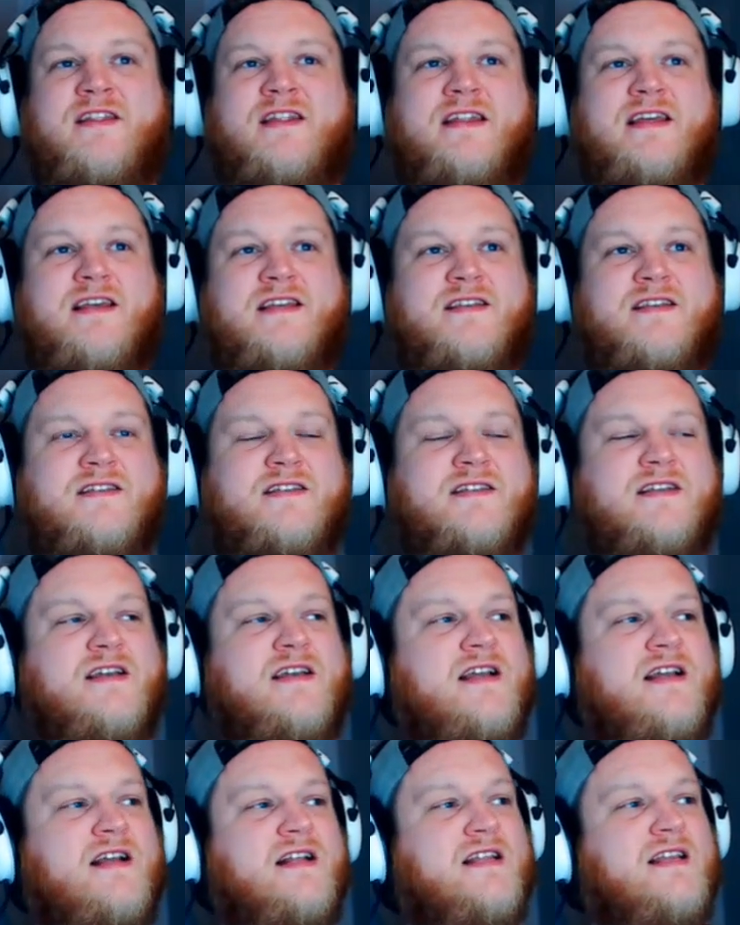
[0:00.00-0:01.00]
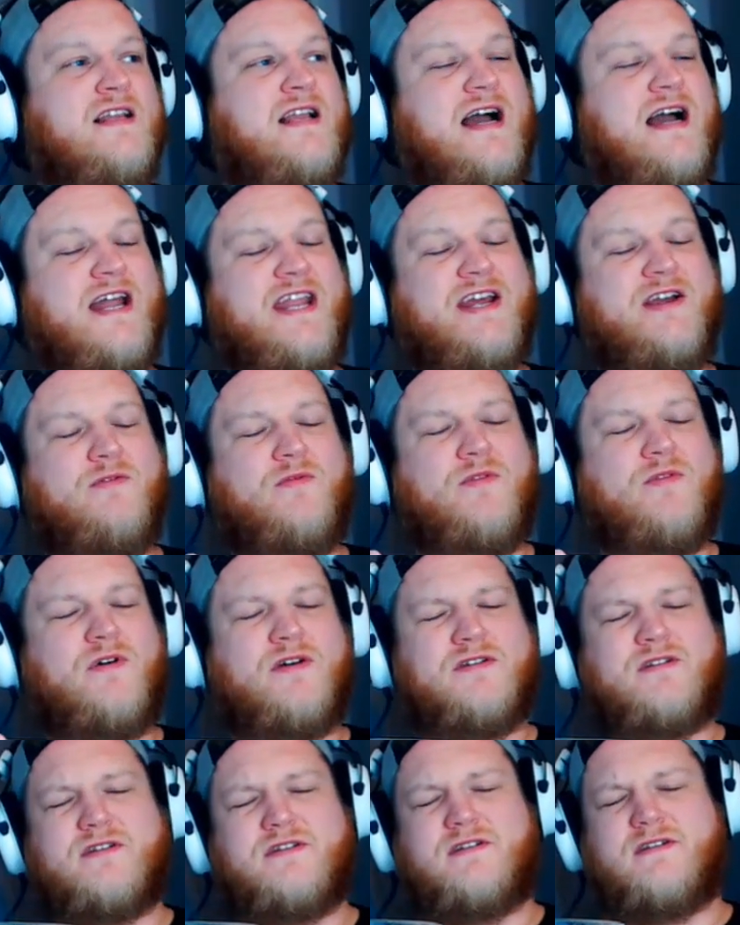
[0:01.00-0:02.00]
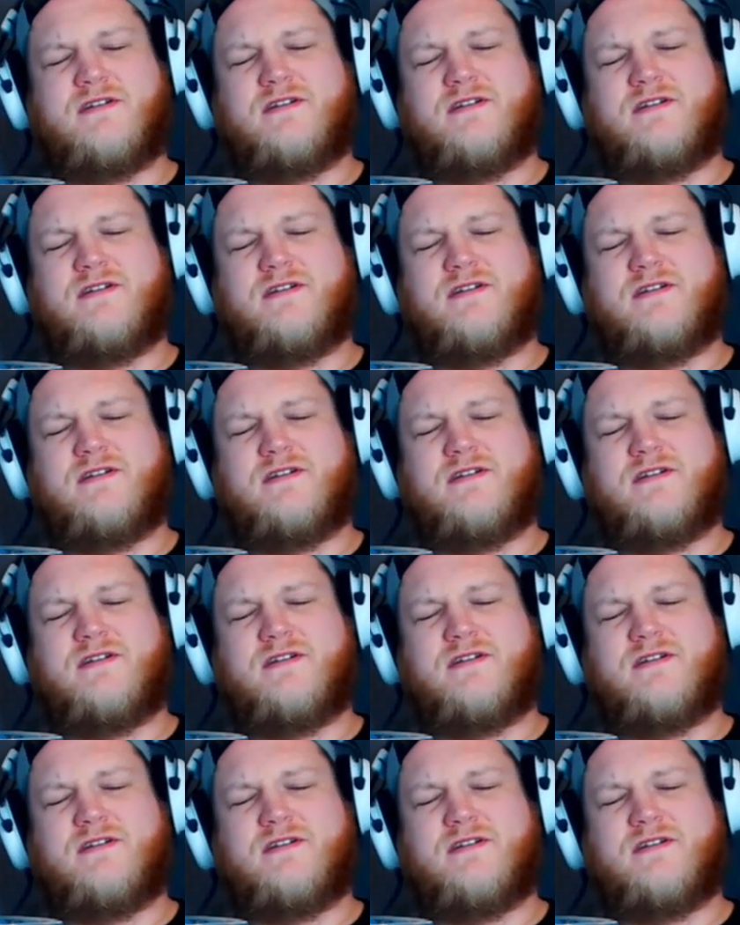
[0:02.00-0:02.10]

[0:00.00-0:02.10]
list, and it was,